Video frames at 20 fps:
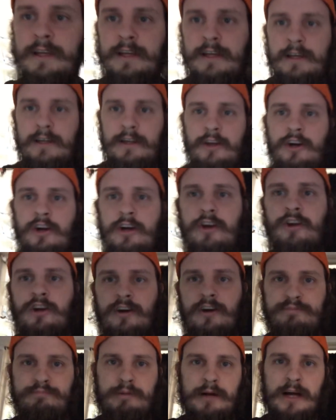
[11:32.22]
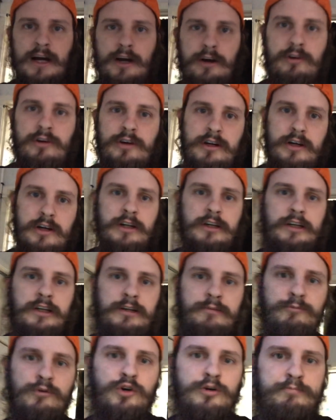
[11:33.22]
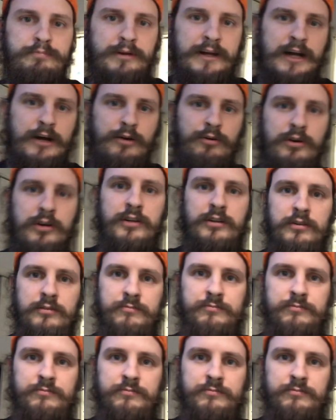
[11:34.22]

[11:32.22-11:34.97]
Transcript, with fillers: yeah, not enough power. I need more power.